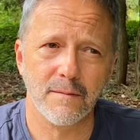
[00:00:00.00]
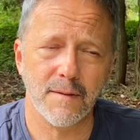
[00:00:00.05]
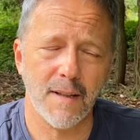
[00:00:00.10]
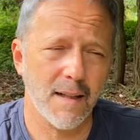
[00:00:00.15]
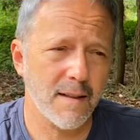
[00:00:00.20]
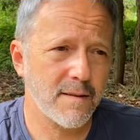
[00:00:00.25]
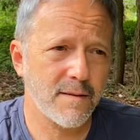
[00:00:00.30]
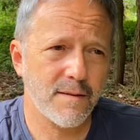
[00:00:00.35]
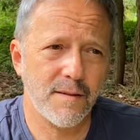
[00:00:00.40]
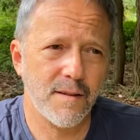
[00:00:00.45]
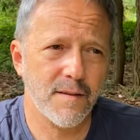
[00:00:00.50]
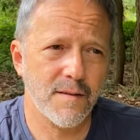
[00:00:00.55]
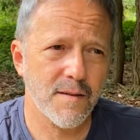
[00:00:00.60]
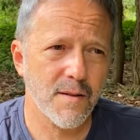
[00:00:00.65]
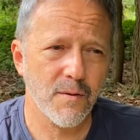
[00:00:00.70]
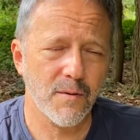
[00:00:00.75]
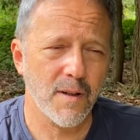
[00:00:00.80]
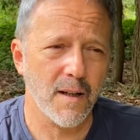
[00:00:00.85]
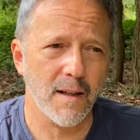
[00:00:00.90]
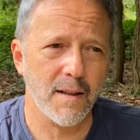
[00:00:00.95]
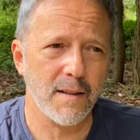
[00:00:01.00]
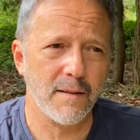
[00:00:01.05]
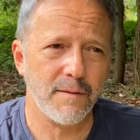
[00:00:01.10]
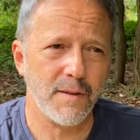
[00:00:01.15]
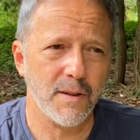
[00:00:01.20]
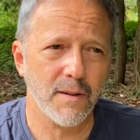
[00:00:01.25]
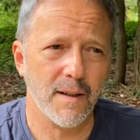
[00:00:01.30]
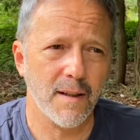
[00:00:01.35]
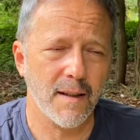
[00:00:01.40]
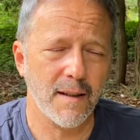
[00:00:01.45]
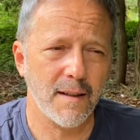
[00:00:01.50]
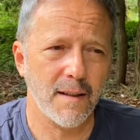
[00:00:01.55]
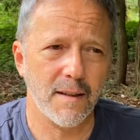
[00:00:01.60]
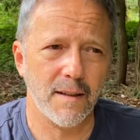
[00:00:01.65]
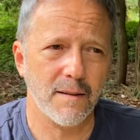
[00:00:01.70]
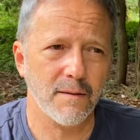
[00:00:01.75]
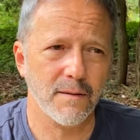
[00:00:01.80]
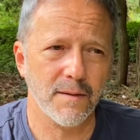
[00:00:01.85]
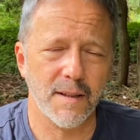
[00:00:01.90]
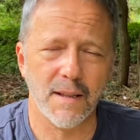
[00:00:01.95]
that's just so kind of you.
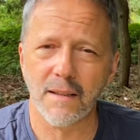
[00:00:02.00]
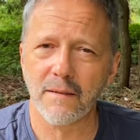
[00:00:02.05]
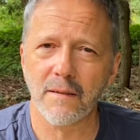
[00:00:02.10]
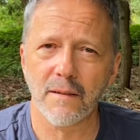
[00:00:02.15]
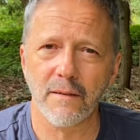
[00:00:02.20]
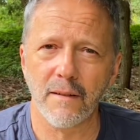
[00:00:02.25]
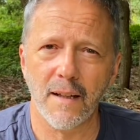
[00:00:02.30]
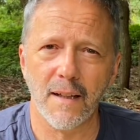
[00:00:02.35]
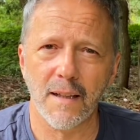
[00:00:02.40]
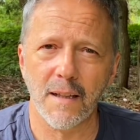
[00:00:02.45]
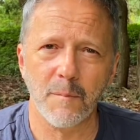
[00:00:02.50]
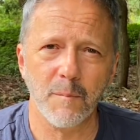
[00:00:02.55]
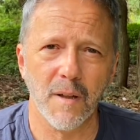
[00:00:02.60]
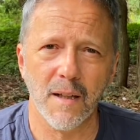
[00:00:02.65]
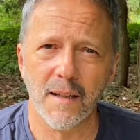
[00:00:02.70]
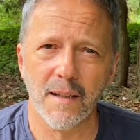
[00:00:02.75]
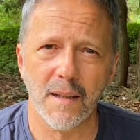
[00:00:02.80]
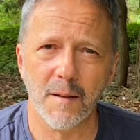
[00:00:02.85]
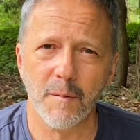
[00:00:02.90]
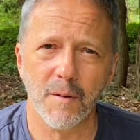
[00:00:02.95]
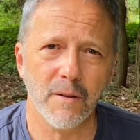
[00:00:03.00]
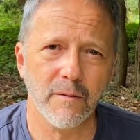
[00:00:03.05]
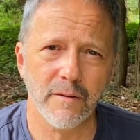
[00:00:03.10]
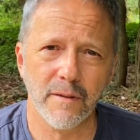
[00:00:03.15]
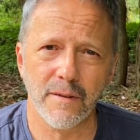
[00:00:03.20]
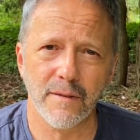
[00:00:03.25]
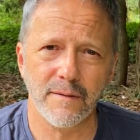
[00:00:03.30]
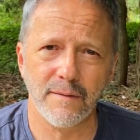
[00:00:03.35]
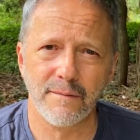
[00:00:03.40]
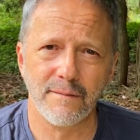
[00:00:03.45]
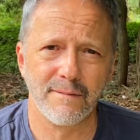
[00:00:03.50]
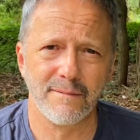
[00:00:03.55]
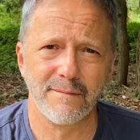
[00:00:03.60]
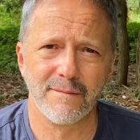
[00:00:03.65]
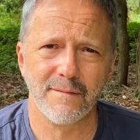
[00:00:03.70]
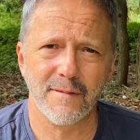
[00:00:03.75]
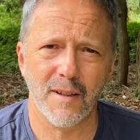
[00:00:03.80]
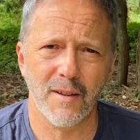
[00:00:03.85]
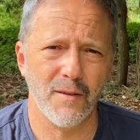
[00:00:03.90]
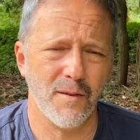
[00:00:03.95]
I don't think I've ever had anybody come over
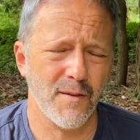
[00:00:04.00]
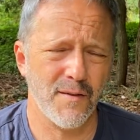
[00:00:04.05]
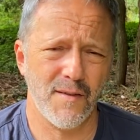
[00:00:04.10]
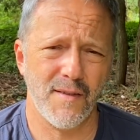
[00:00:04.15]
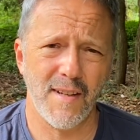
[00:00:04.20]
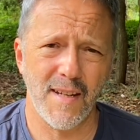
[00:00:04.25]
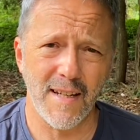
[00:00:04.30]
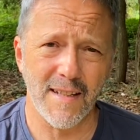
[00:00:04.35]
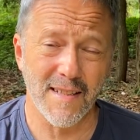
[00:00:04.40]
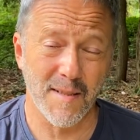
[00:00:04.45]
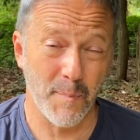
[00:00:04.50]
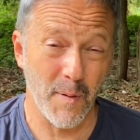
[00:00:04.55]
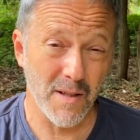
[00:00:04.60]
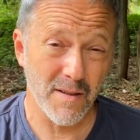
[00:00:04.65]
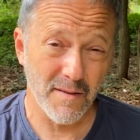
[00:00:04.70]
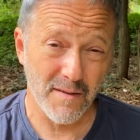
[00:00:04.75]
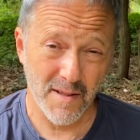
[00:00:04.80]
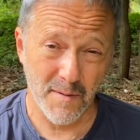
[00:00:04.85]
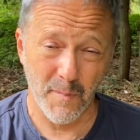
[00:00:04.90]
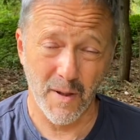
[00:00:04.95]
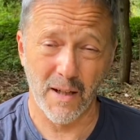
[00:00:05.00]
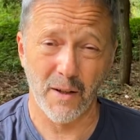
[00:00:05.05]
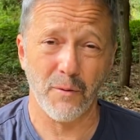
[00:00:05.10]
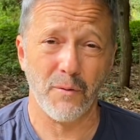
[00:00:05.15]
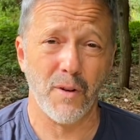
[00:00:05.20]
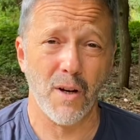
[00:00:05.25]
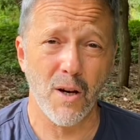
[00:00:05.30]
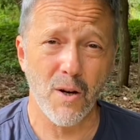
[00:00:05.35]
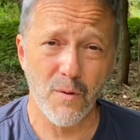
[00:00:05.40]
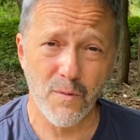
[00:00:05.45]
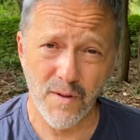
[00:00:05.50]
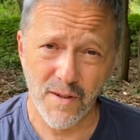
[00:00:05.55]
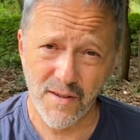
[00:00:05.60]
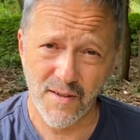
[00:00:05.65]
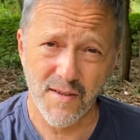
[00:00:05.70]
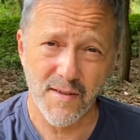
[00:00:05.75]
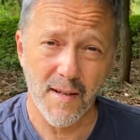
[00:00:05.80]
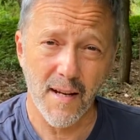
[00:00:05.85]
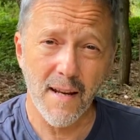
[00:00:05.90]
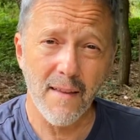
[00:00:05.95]
or especially somebody I don't know,
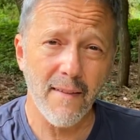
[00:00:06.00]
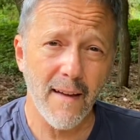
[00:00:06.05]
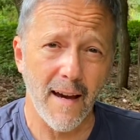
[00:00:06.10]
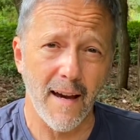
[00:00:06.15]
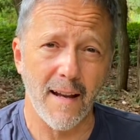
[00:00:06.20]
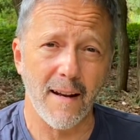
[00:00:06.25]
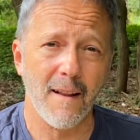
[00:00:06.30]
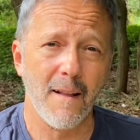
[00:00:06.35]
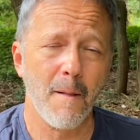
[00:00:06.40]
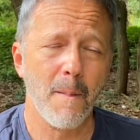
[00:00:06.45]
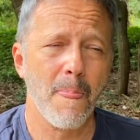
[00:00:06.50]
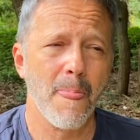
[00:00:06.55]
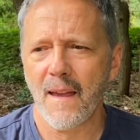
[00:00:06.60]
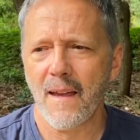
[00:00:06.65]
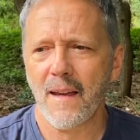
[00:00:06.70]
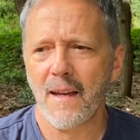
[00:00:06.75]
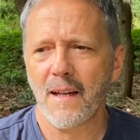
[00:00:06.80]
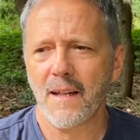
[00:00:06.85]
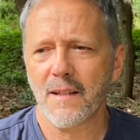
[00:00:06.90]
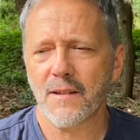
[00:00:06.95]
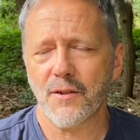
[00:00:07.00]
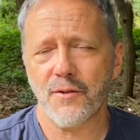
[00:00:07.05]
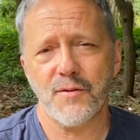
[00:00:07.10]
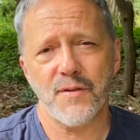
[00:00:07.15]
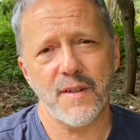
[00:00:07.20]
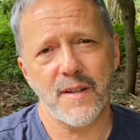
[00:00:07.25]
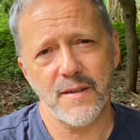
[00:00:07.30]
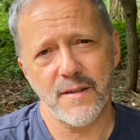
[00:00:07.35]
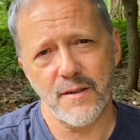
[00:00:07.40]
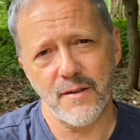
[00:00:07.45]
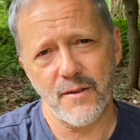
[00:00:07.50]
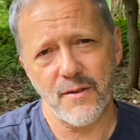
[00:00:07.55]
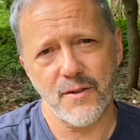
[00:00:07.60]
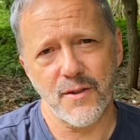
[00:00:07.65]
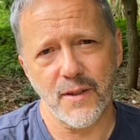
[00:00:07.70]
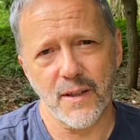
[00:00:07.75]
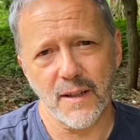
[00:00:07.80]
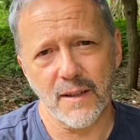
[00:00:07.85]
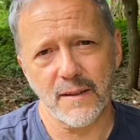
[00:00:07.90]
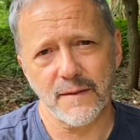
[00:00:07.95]
just say that. So she gets in her
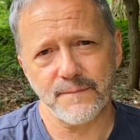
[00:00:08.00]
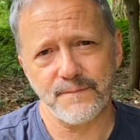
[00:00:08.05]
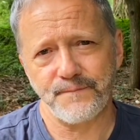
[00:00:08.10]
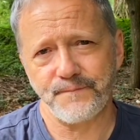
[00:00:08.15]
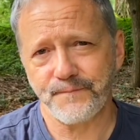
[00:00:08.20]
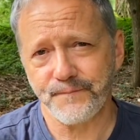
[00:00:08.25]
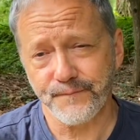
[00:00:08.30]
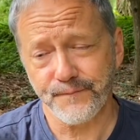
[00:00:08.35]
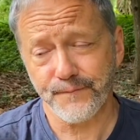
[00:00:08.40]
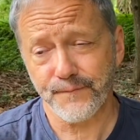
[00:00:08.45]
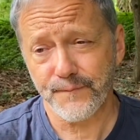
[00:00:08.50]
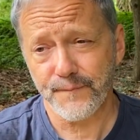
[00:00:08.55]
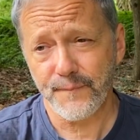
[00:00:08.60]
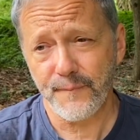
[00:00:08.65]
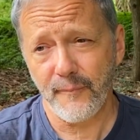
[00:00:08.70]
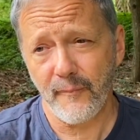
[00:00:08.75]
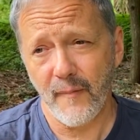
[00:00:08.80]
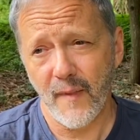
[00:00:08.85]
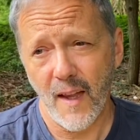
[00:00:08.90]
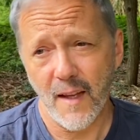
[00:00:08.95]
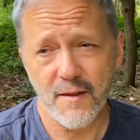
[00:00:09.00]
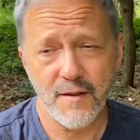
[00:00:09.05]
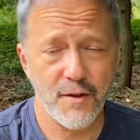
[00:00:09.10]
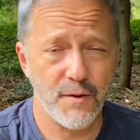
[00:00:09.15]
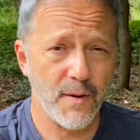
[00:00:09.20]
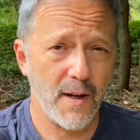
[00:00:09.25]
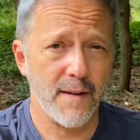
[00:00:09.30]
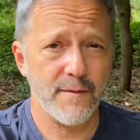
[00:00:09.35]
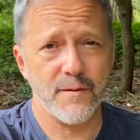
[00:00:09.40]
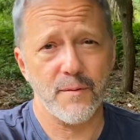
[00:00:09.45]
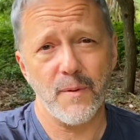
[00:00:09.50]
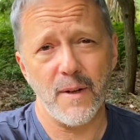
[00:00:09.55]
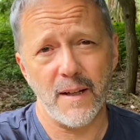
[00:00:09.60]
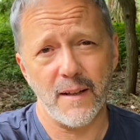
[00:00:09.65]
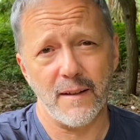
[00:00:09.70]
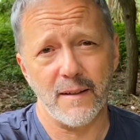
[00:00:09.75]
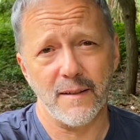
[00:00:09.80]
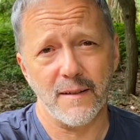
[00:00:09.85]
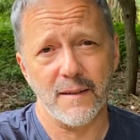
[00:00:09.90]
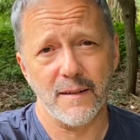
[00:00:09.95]
truck, she drives away.